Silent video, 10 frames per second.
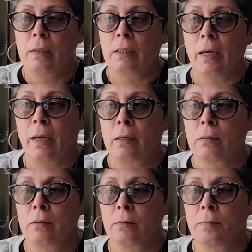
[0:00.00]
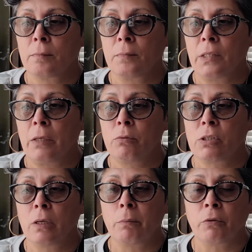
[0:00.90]
that he was
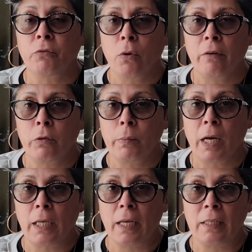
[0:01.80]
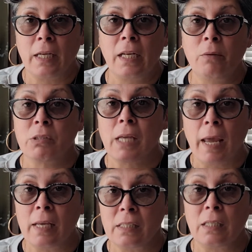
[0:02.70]
done before everybody, and then he was
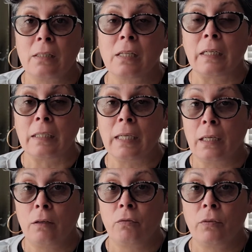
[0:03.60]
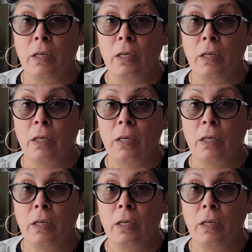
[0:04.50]
antsy to leave.